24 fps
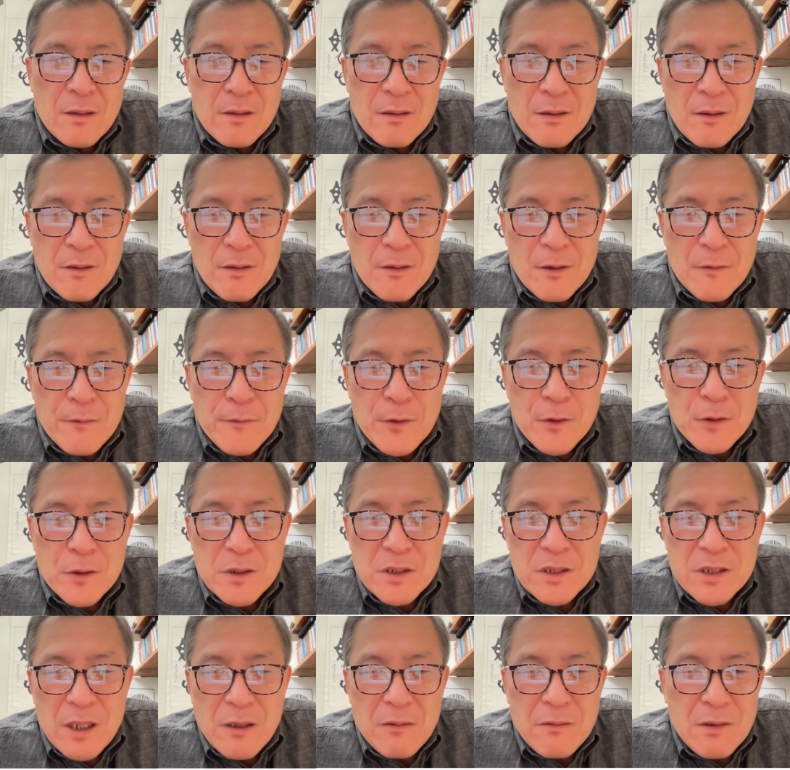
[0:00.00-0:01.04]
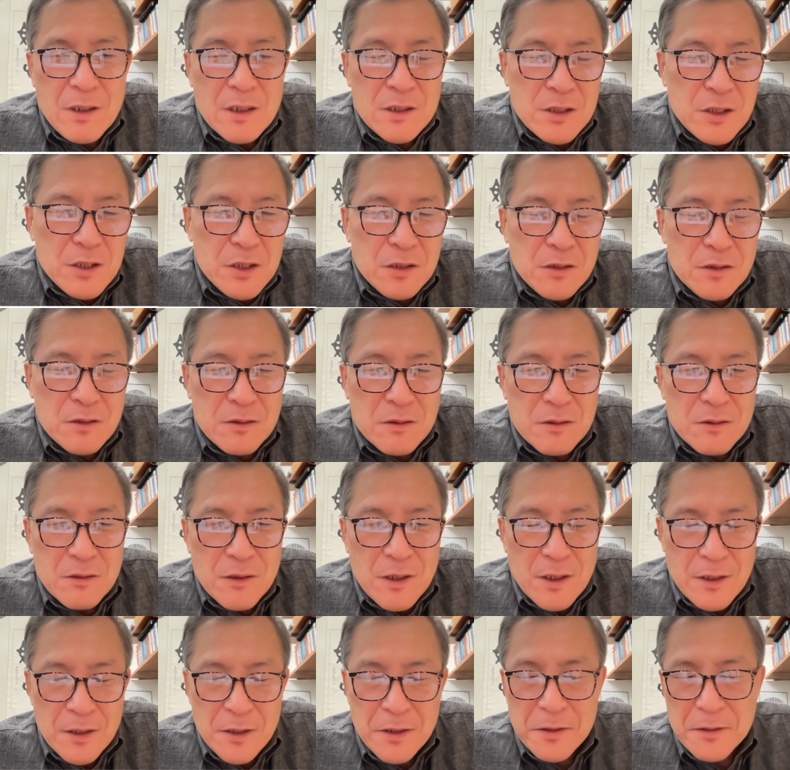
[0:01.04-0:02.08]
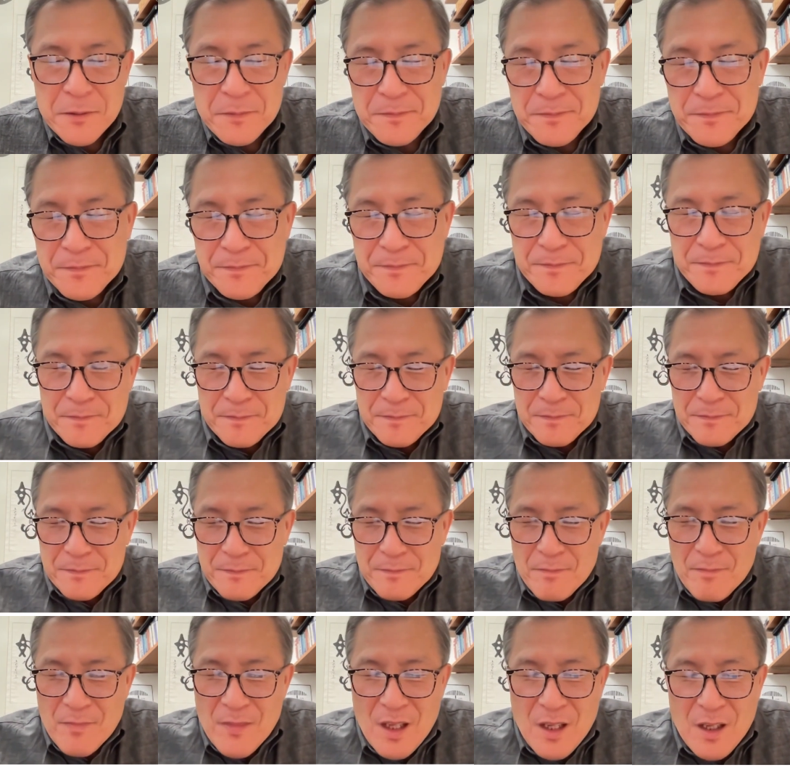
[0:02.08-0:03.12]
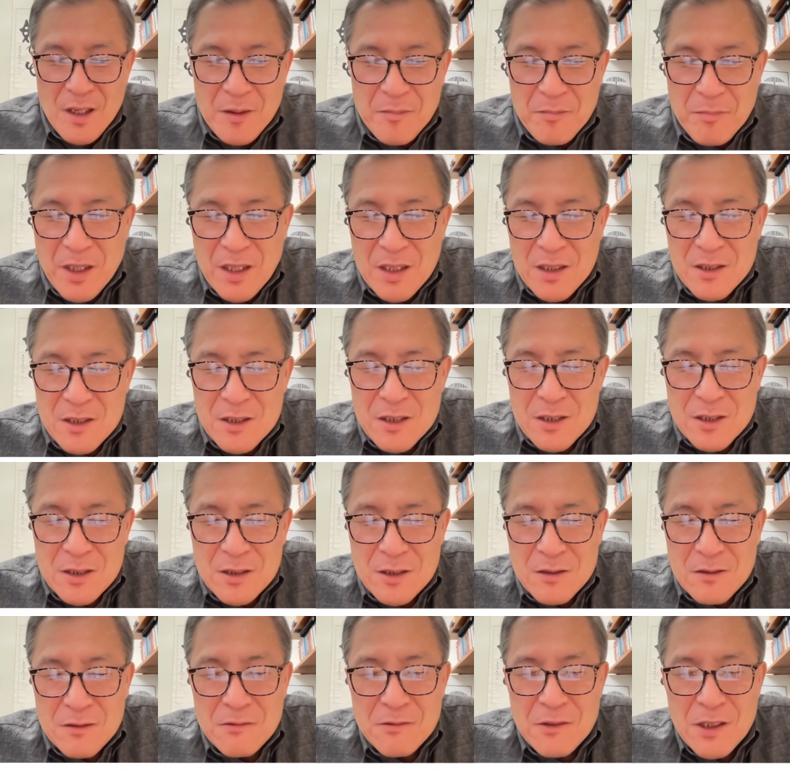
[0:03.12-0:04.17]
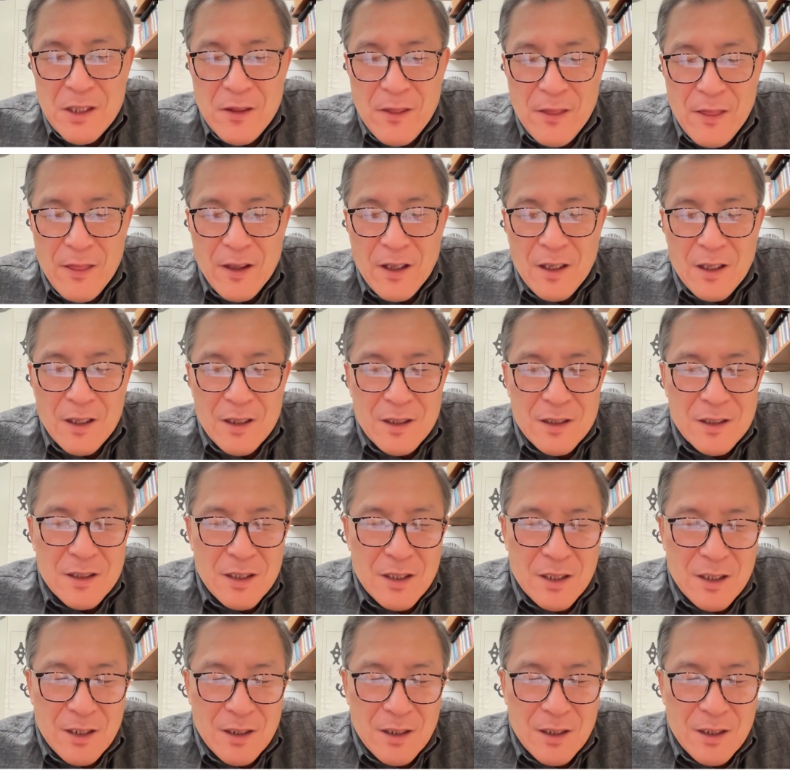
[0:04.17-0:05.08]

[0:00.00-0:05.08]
of course I want to mention one thing,